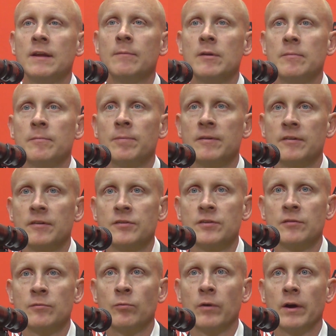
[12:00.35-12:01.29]
him in
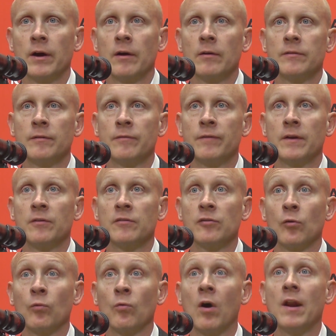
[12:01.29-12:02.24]
positions where defenders
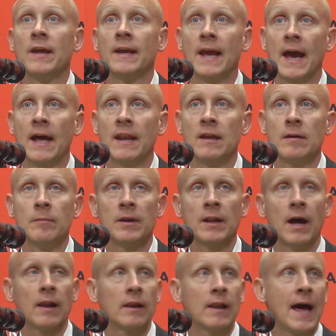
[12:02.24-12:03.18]
are running at him and
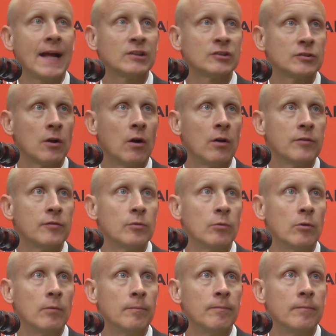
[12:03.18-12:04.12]
not latched
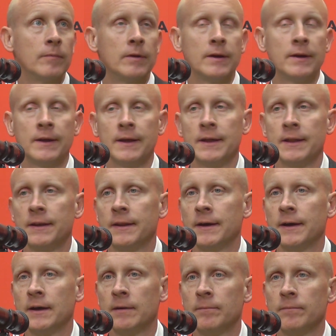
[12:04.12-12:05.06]
onto him. And
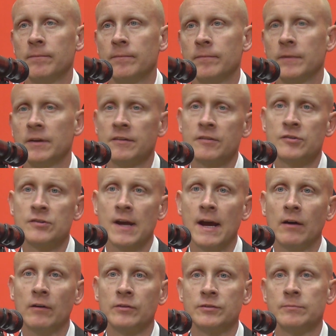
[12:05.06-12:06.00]
that's a
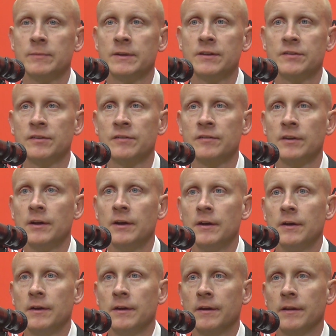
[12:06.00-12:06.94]
challenge. I mean, it's just
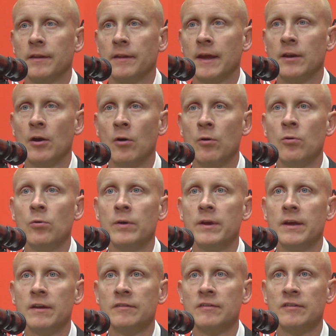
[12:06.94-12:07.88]
they know who
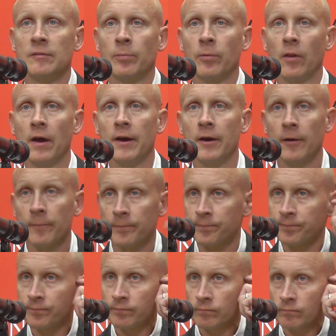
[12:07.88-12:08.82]
he is as a player.
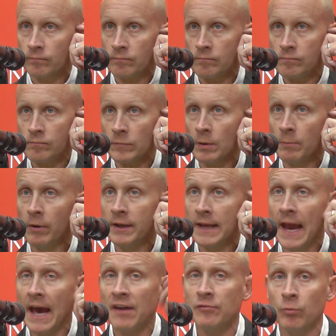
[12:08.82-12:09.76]
But
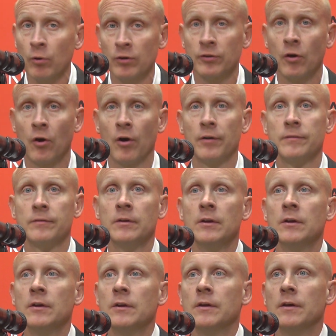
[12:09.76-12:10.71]
he has worked hard
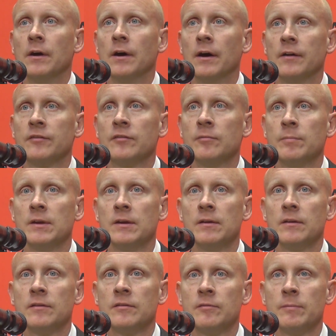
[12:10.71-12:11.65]
to
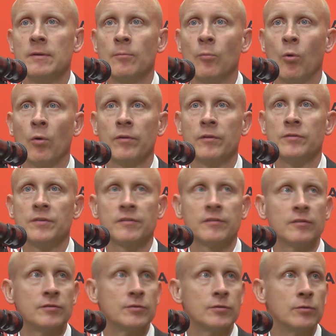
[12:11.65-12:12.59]
be more than
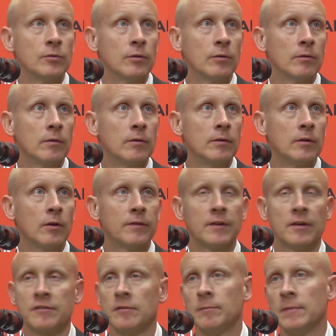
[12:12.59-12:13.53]
just a shooter. You know, it
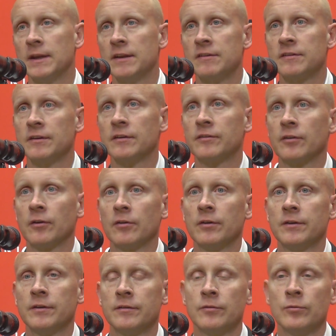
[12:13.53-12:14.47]
doesn't mean he's going to
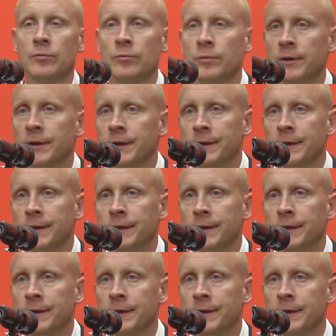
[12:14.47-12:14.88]
turn into,